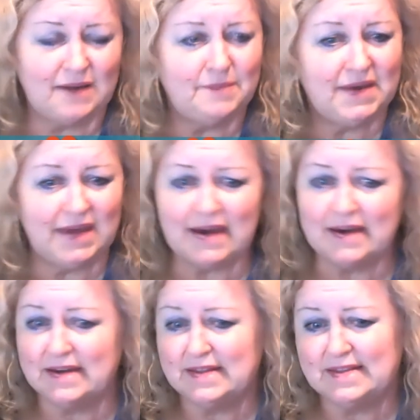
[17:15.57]

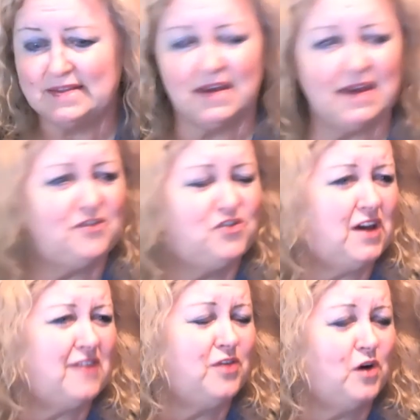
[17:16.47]
Yeah, it's
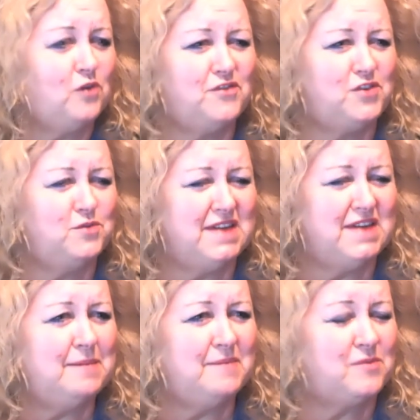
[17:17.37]
just those 2
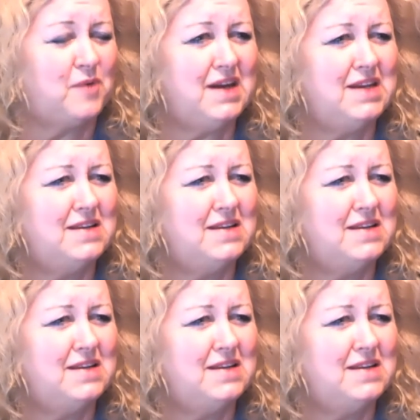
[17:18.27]
teams, right?